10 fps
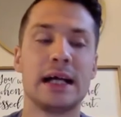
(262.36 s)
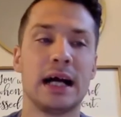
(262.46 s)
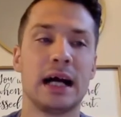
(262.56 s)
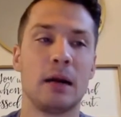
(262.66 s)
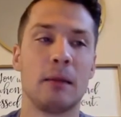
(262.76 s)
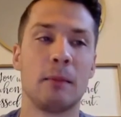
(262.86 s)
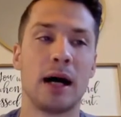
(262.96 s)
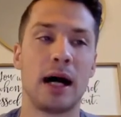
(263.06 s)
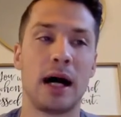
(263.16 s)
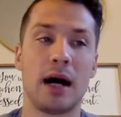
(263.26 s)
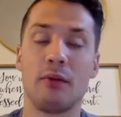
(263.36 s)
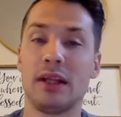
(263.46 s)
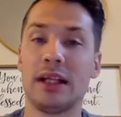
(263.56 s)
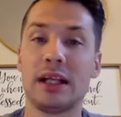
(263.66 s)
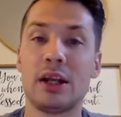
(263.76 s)
um, I
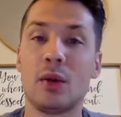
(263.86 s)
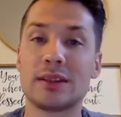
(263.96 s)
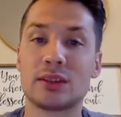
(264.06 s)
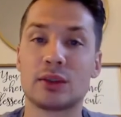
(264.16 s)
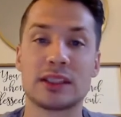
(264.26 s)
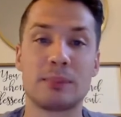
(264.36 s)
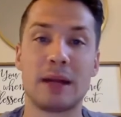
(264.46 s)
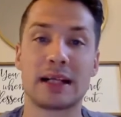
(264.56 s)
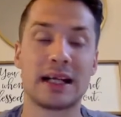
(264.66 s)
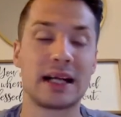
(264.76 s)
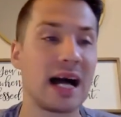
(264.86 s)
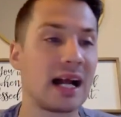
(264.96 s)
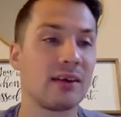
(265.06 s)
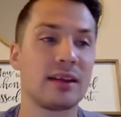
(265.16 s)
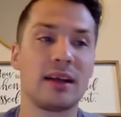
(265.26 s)
really didn't know what to expect. I got
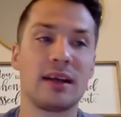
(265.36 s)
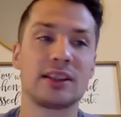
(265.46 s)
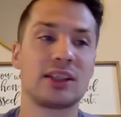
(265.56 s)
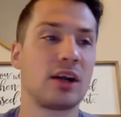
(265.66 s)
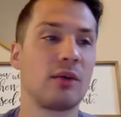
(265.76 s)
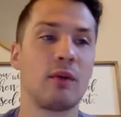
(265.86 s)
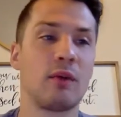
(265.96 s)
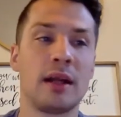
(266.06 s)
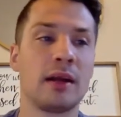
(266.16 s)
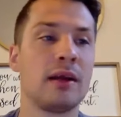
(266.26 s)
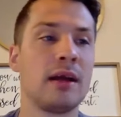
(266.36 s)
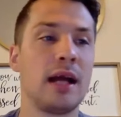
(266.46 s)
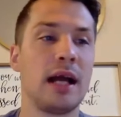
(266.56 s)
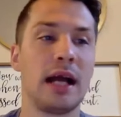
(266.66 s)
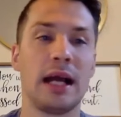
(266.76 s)
out there, I started running,
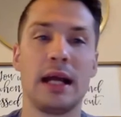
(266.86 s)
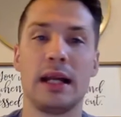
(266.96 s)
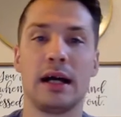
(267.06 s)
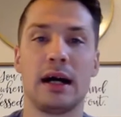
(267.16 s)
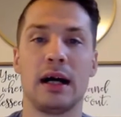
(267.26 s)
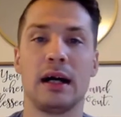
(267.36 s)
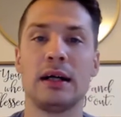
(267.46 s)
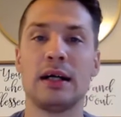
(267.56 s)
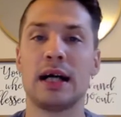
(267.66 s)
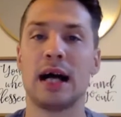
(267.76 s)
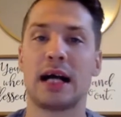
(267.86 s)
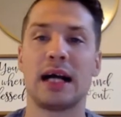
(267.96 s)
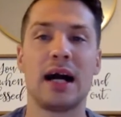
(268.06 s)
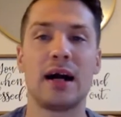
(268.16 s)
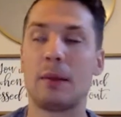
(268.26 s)
and uh, I
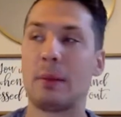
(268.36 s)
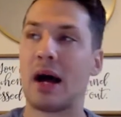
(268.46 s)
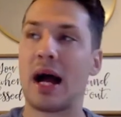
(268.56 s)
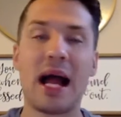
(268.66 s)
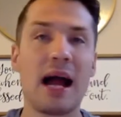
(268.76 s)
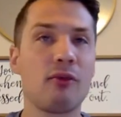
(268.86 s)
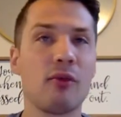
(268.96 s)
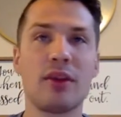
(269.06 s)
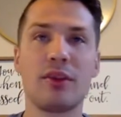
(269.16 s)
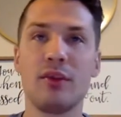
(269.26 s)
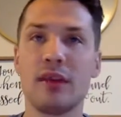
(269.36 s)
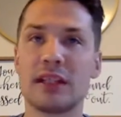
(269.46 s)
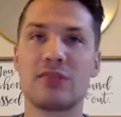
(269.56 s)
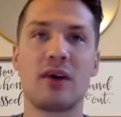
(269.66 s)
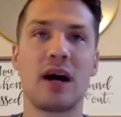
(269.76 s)
got about halfway through
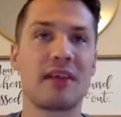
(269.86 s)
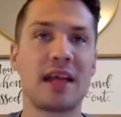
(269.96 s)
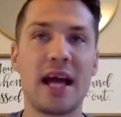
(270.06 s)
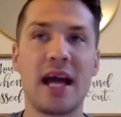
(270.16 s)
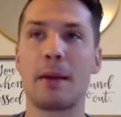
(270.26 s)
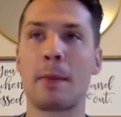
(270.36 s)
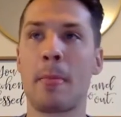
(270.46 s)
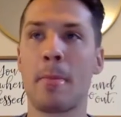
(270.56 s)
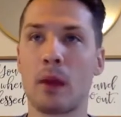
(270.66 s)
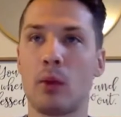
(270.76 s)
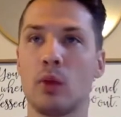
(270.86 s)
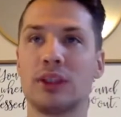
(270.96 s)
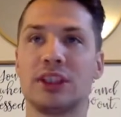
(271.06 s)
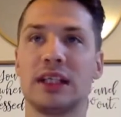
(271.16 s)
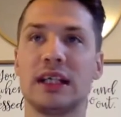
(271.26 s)
this 5K,
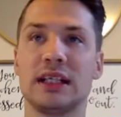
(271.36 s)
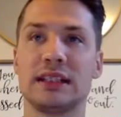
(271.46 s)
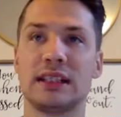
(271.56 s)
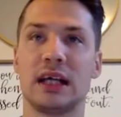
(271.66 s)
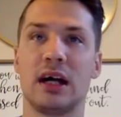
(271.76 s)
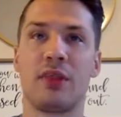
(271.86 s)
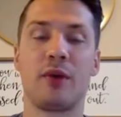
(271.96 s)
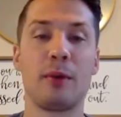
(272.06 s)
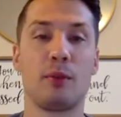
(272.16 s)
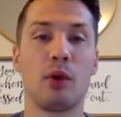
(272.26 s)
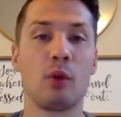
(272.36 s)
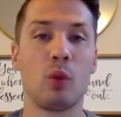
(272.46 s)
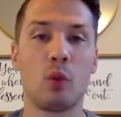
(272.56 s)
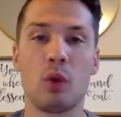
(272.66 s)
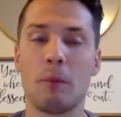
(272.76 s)
which is uh,
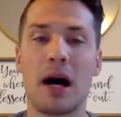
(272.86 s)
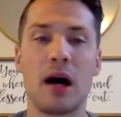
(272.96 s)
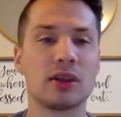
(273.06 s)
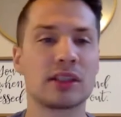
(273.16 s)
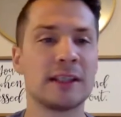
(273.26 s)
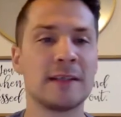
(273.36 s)
3.11 miles,